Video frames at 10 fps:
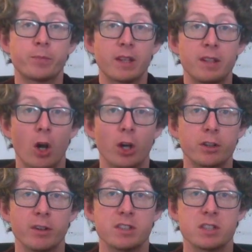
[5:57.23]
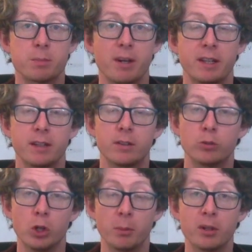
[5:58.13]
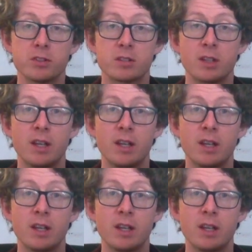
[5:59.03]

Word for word: that Arthur isn't spreading rumors.